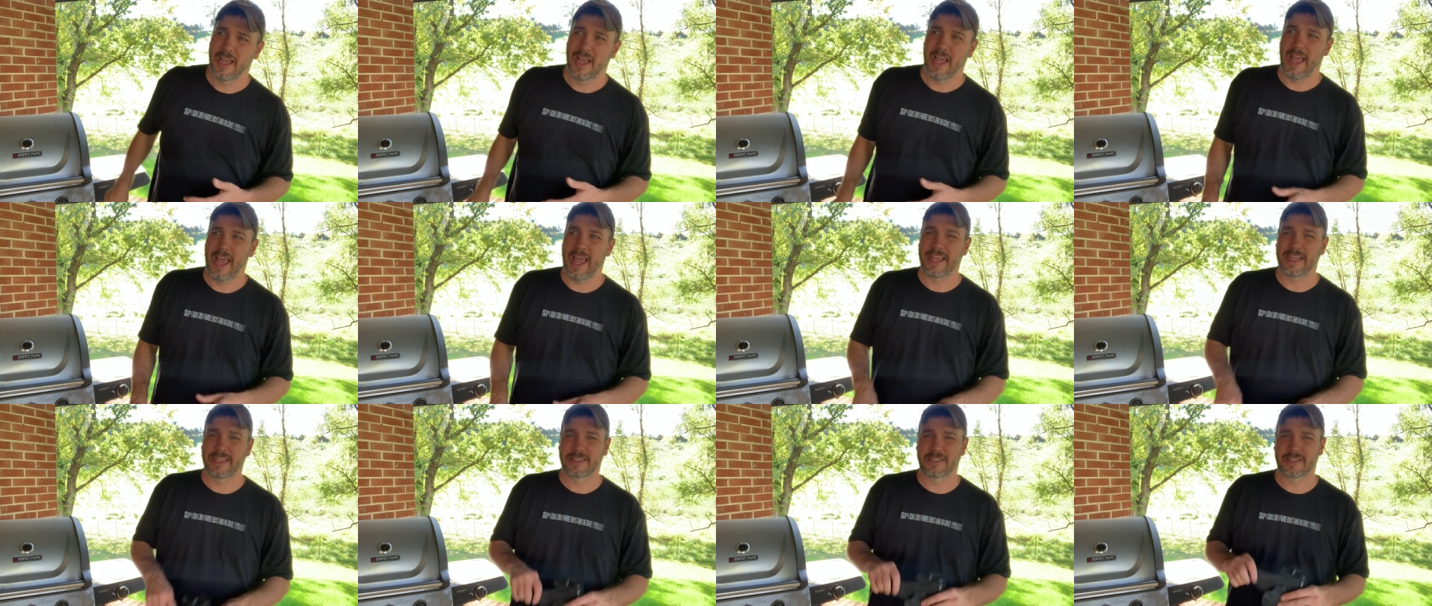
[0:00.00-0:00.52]

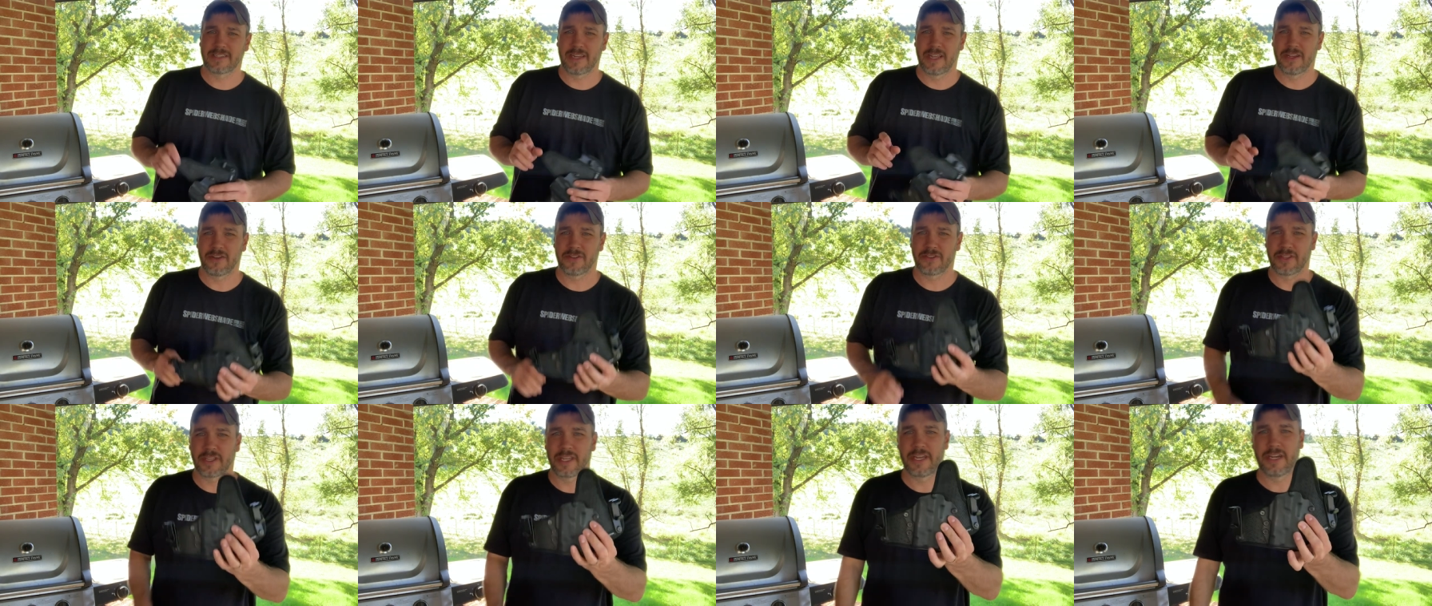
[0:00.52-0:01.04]
a
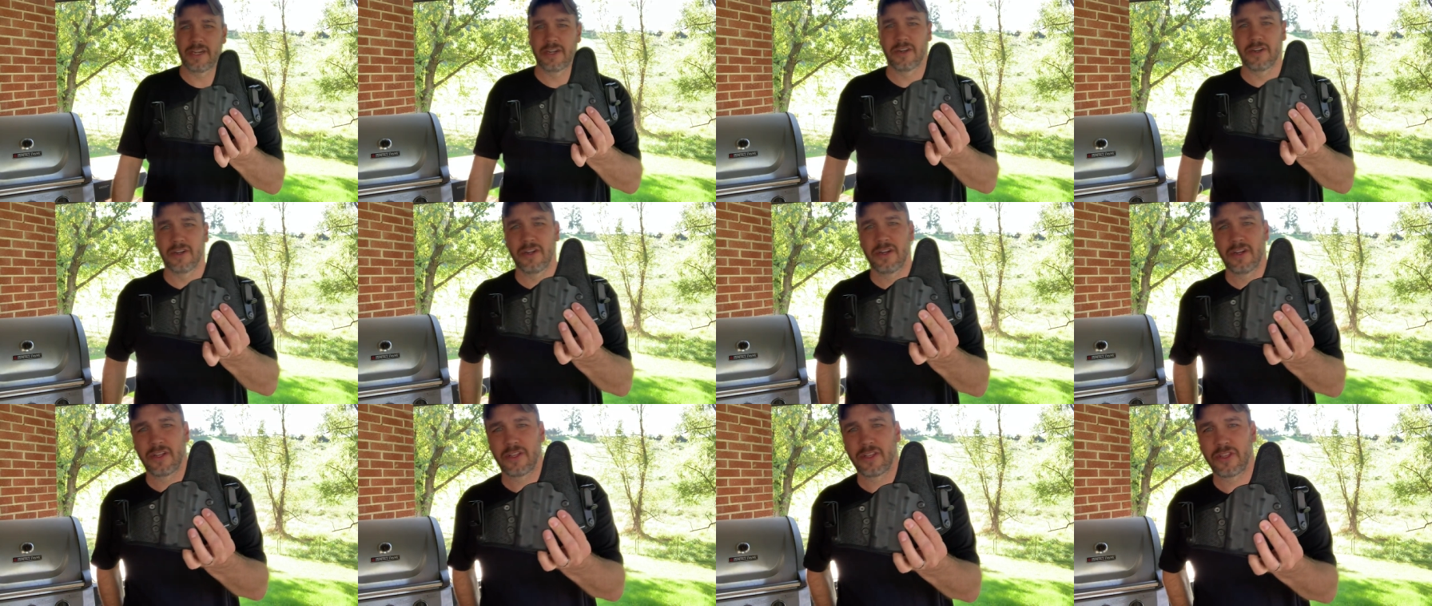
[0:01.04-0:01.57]
Stealth
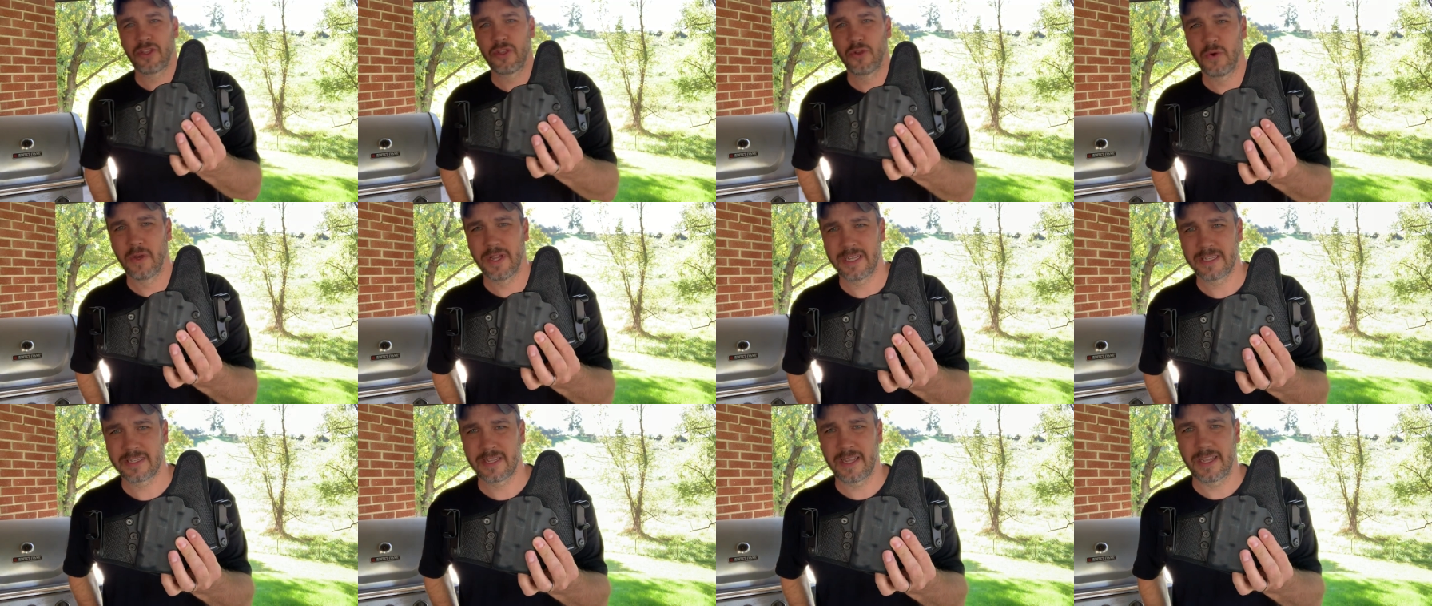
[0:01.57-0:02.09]
Gear U
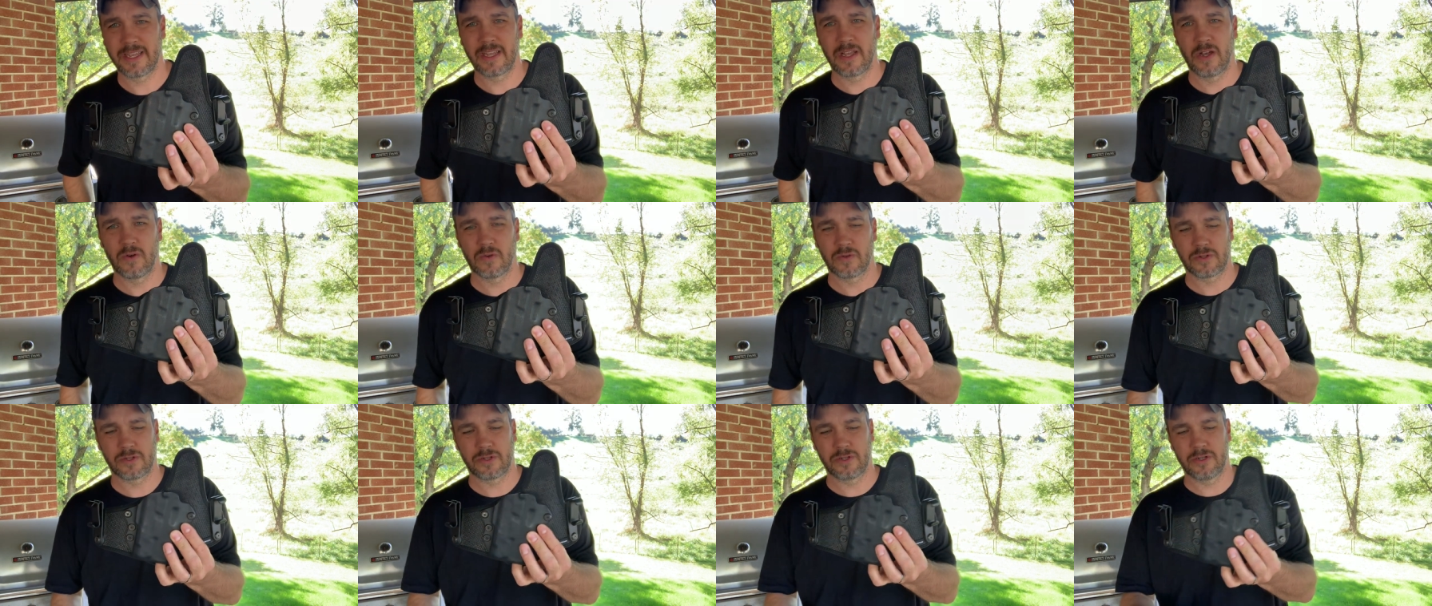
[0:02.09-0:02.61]
S A
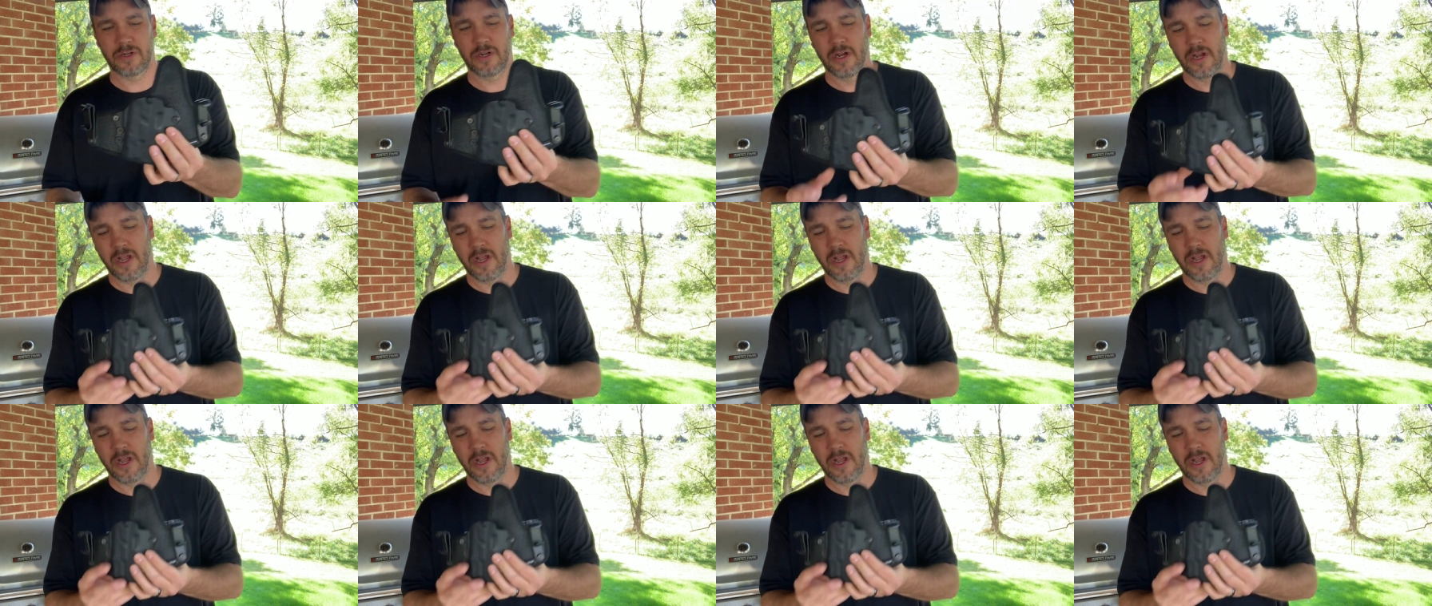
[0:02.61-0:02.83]
holster.